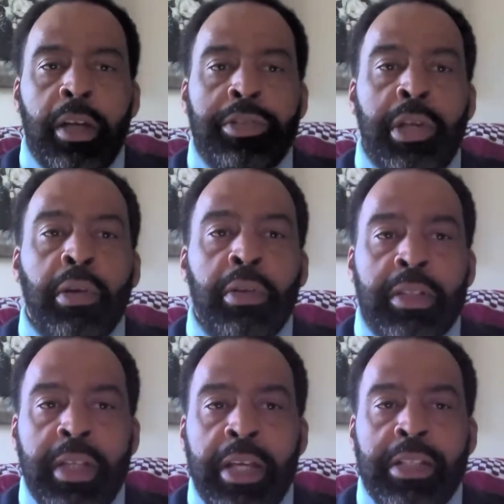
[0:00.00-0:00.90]

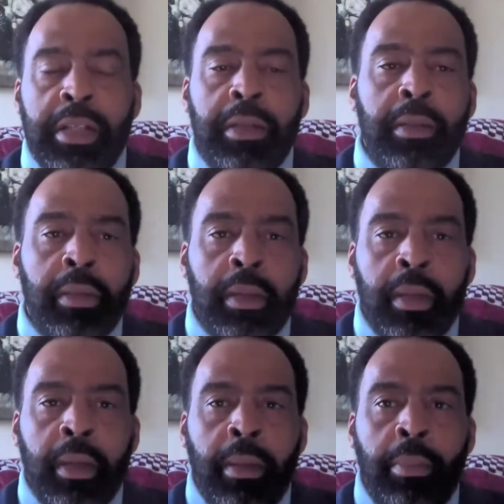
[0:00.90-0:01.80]
generalization
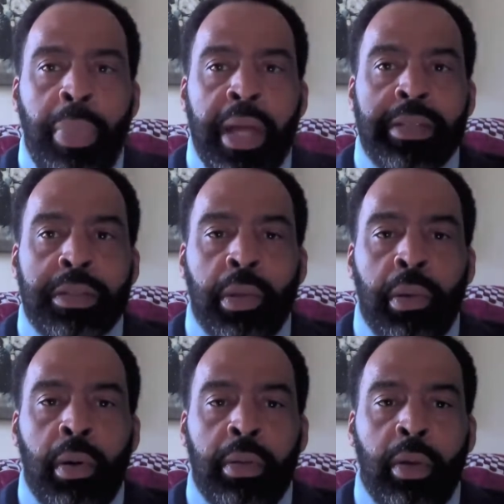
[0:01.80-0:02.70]
based
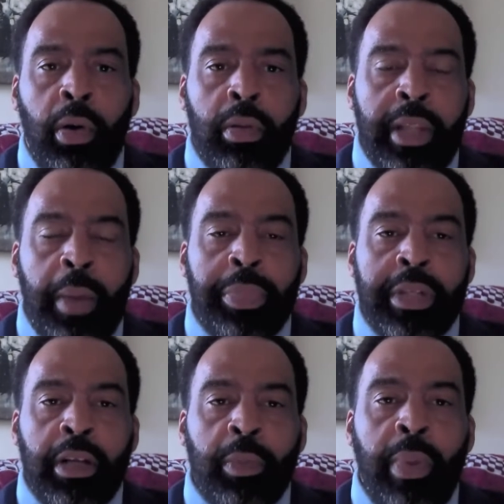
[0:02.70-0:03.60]
on that
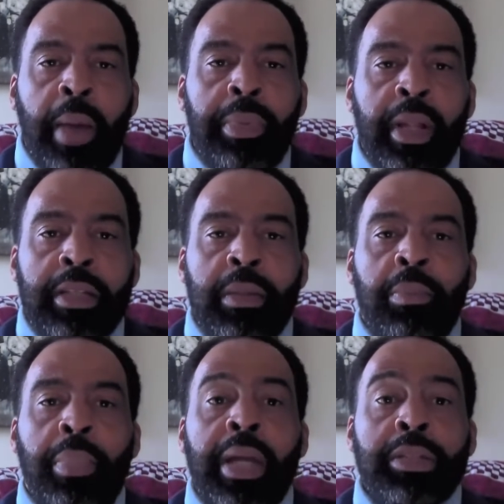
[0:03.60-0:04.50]
particular
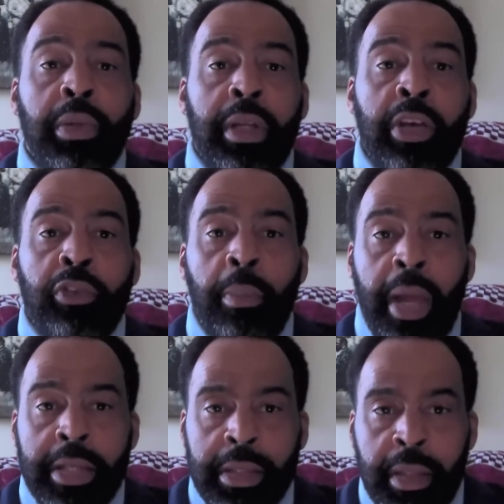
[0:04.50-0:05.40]
population, based on the
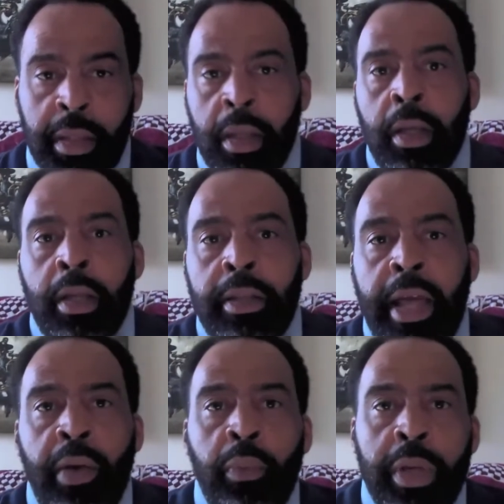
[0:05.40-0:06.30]
information
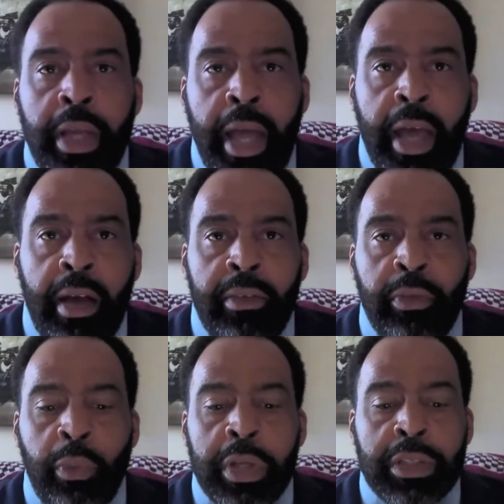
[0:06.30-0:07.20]
that we
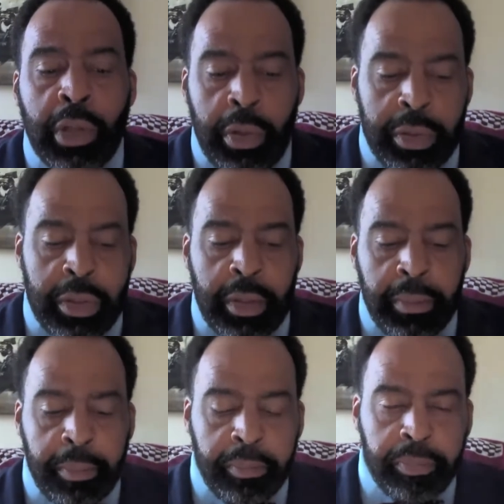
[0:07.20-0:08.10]
have researched.
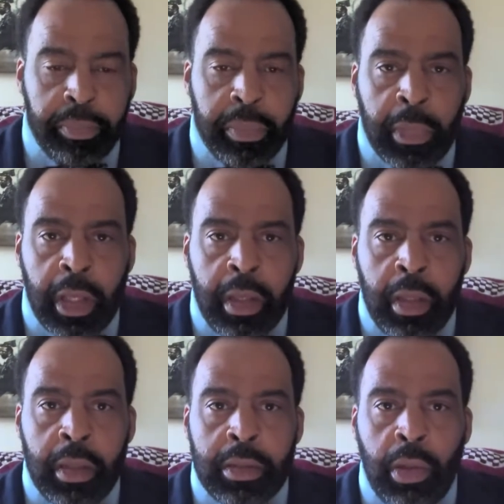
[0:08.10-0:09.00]

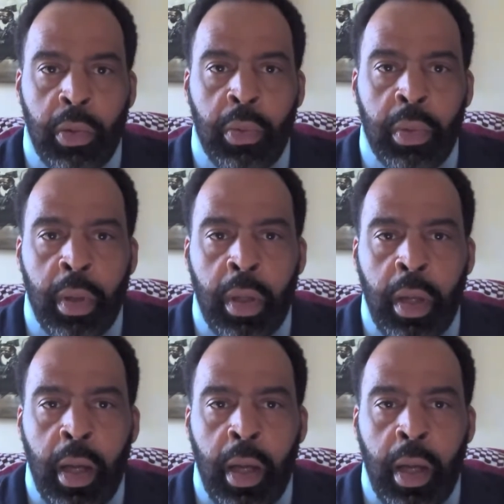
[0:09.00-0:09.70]
So